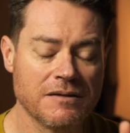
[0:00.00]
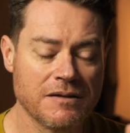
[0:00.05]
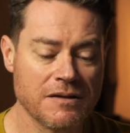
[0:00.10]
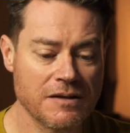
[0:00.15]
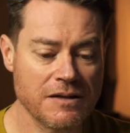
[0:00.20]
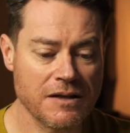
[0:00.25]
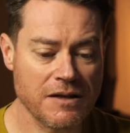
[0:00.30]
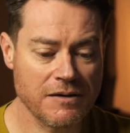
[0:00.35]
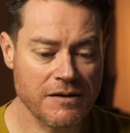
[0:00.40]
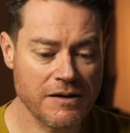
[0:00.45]

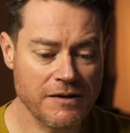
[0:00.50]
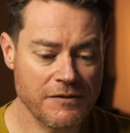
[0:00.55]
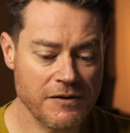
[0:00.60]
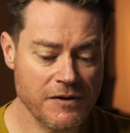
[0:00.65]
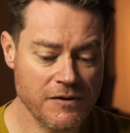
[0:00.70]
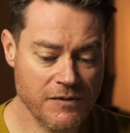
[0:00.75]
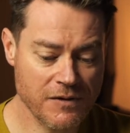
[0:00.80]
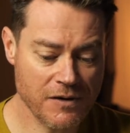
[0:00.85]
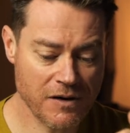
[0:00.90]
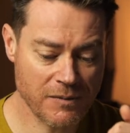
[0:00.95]
So if
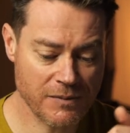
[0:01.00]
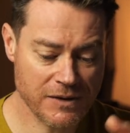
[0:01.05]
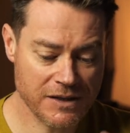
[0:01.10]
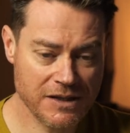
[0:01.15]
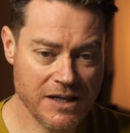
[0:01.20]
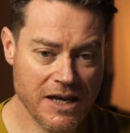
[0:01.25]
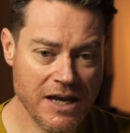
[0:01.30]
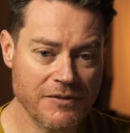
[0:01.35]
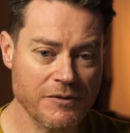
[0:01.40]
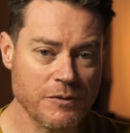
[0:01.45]
you've got a
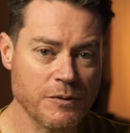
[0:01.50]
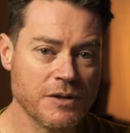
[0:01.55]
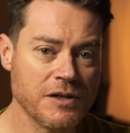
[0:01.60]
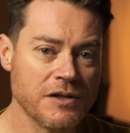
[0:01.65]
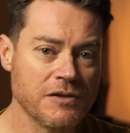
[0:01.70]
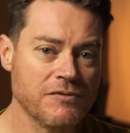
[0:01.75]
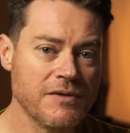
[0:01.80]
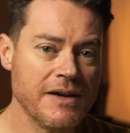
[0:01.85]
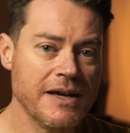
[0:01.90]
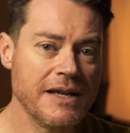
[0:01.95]
material which
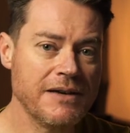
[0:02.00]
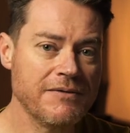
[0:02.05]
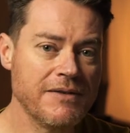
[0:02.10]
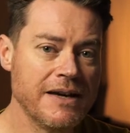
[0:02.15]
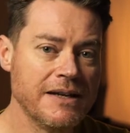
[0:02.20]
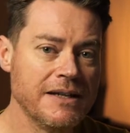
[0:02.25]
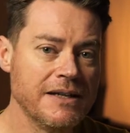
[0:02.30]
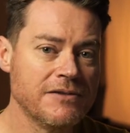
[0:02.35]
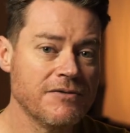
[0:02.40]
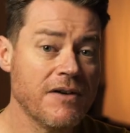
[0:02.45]
is really,
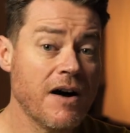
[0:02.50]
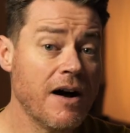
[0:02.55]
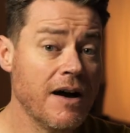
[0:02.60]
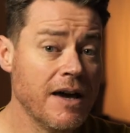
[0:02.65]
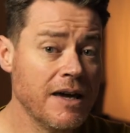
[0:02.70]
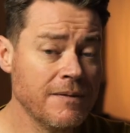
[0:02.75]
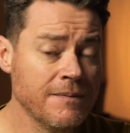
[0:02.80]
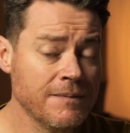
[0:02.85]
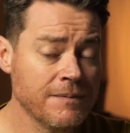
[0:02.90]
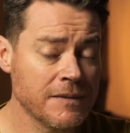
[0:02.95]
really
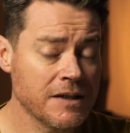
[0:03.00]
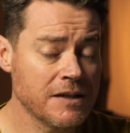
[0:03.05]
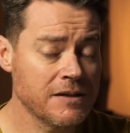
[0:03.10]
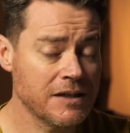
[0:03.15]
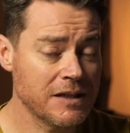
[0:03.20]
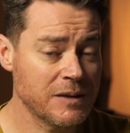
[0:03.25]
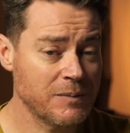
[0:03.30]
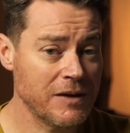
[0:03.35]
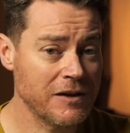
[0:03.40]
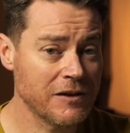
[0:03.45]
dry because
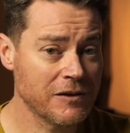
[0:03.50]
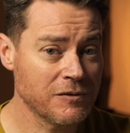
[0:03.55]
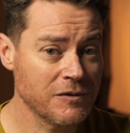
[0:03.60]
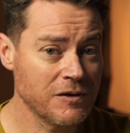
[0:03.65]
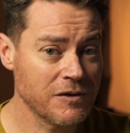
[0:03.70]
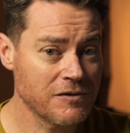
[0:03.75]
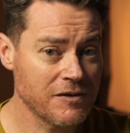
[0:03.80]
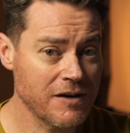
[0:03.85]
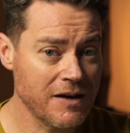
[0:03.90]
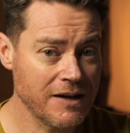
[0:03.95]
it's been through
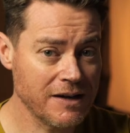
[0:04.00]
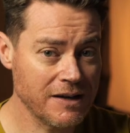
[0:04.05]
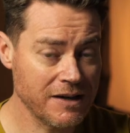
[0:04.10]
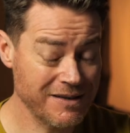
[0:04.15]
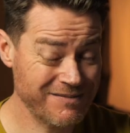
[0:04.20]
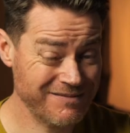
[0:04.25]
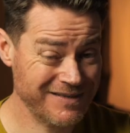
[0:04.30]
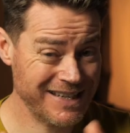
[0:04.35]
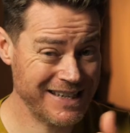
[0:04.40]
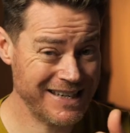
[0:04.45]
a
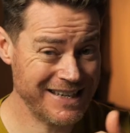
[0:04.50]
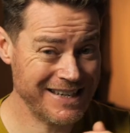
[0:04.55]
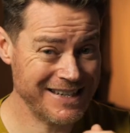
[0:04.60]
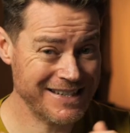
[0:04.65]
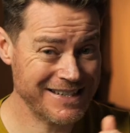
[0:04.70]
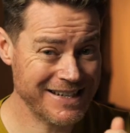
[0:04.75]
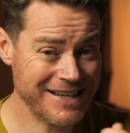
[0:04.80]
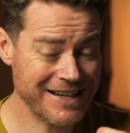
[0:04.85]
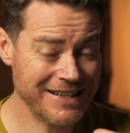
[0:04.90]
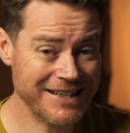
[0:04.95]
dryer,
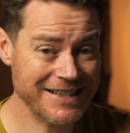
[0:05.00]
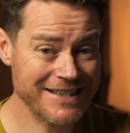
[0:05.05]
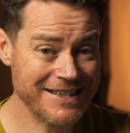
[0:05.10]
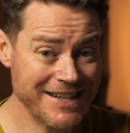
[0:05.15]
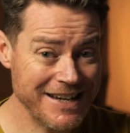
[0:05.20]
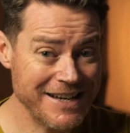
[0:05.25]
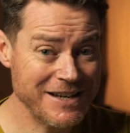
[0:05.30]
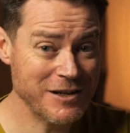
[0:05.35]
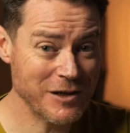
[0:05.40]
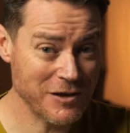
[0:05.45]
it's kind of
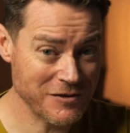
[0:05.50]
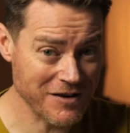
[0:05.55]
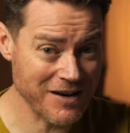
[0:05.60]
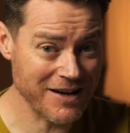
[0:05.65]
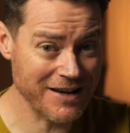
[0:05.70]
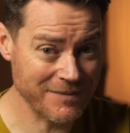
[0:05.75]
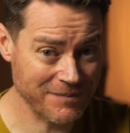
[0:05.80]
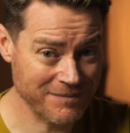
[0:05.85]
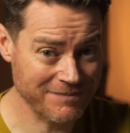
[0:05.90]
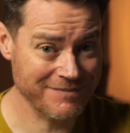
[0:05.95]
tinder
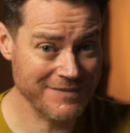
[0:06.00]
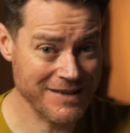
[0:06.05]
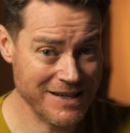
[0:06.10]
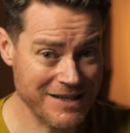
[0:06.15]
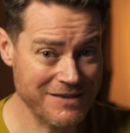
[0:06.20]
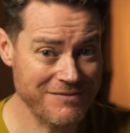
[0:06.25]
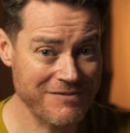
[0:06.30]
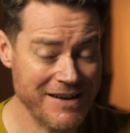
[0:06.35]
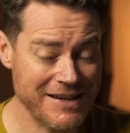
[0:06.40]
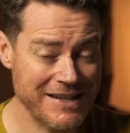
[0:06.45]
dry,
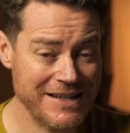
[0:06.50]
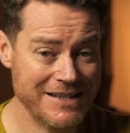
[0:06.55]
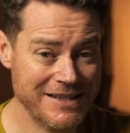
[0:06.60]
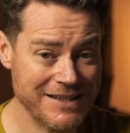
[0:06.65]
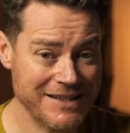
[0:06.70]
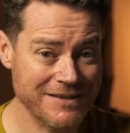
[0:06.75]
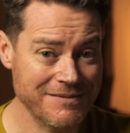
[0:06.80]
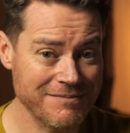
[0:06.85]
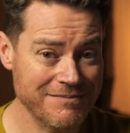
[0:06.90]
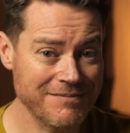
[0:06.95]
it's ready
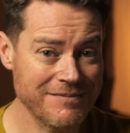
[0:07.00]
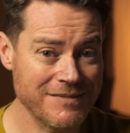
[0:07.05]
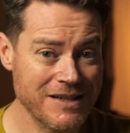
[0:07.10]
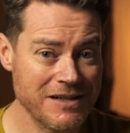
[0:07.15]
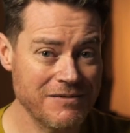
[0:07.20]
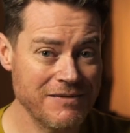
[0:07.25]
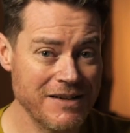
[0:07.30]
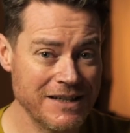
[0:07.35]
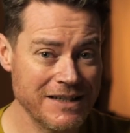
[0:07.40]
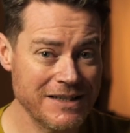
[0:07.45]

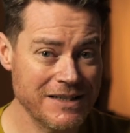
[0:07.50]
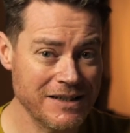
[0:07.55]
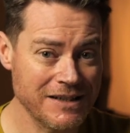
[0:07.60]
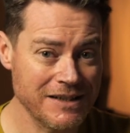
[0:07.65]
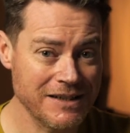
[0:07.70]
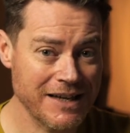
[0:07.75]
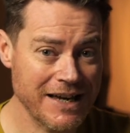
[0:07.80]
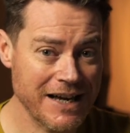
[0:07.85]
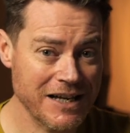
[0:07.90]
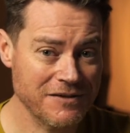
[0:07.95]

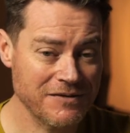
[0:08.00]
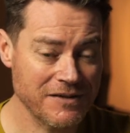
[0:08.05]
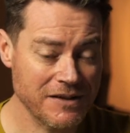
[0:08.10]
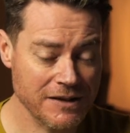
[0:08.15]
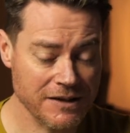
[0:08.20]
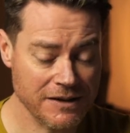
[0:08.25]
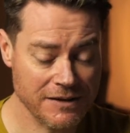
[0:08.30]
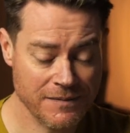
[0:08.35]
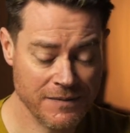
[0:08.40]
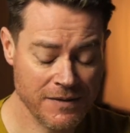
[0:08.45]
to catch
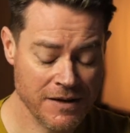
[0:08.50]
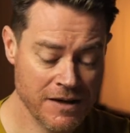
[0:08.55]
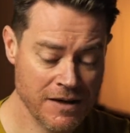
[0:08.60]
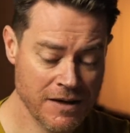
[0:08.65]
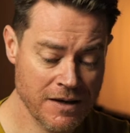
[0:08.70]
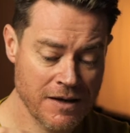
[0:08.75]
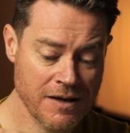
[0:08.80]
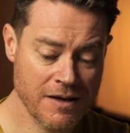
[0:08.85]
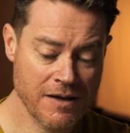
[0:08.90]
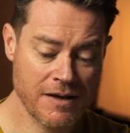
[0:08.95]
fire,
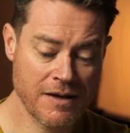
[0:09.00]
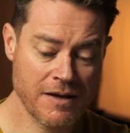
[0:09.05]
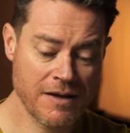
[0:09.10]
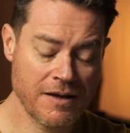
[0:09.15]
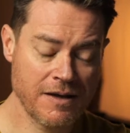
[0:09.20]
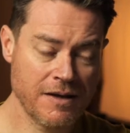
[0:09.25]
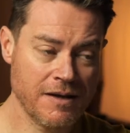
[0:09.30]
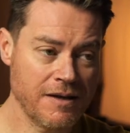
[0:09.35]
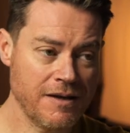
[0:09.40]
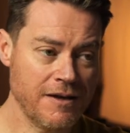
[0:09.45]

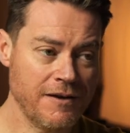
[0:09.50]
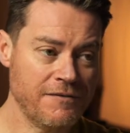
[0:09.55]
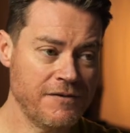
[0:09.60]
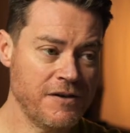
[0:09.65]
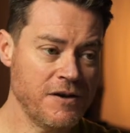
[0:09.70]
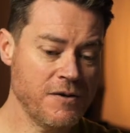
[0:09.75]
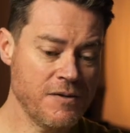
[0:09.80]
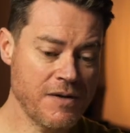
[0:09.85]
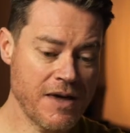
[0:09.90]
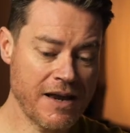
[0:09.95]
If
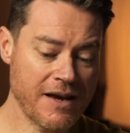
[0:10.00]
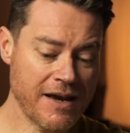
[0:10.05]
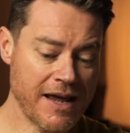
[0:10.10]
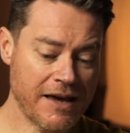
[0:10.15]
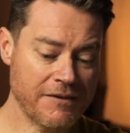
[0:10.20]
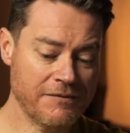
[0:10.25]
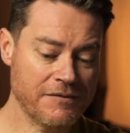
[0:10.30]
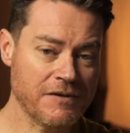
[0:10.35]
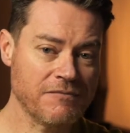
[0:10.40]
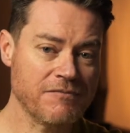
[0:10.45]
you then
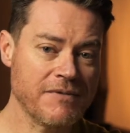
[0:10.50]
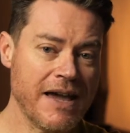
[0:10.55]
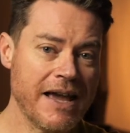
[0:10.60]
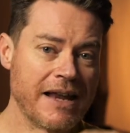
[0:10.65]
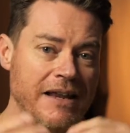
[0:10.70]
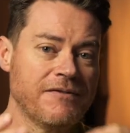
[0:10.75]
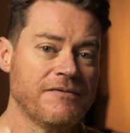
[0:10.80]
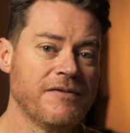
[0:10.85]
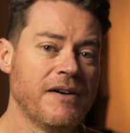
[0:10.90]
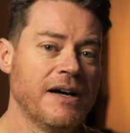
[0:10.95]
have the
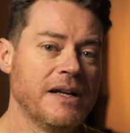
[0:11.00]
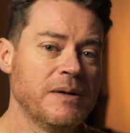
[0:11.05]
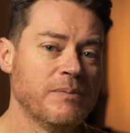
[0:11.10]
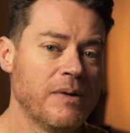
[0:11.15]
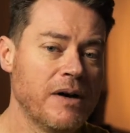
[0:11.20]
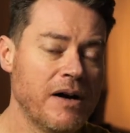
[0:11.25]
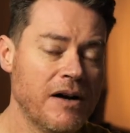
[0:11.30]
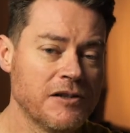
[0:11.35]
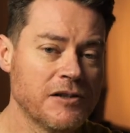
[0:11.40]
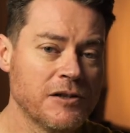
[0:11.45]
really fine
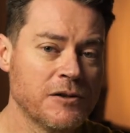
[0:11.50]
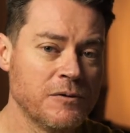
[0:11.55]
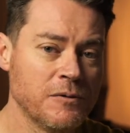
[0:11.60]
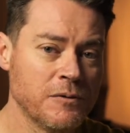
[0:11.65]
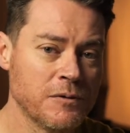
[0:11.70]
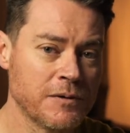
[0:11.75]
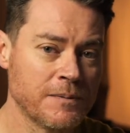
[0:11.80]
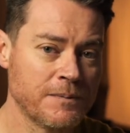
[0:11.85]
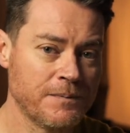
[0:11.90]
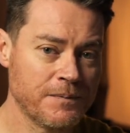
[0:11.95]

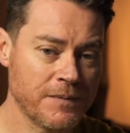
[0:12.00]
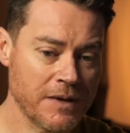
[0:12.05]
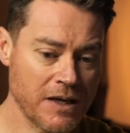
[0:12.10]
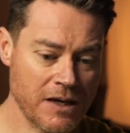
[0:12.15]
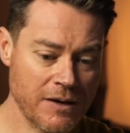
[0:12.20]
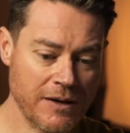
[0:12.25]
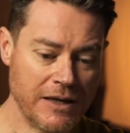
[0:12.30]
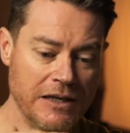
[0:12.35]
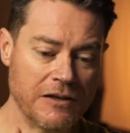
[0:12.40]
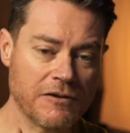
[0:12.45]
particles
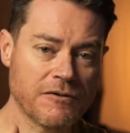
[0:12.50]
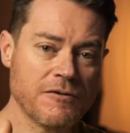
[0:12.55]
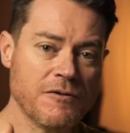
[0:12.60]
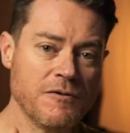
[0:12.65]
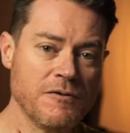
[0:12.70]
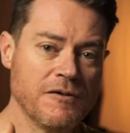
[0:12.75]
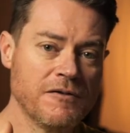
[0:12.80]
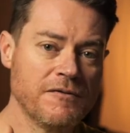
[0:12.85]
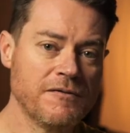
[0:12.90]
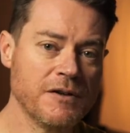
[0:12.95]
going
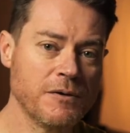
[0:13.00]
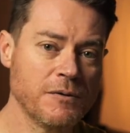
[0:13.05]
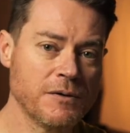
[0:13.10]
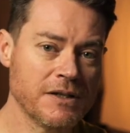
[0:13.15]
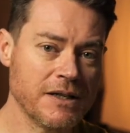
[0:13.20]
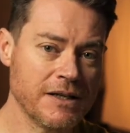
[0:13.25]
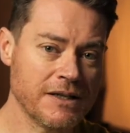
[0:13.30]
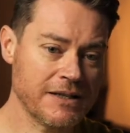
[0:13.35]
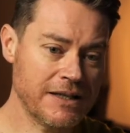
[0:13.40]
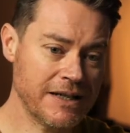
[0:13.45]
through the
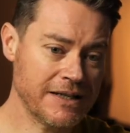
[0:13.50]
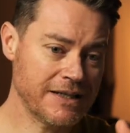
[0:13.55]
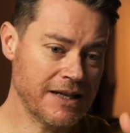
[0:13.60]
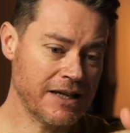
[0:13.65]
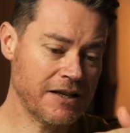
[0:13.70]
filter, so let's say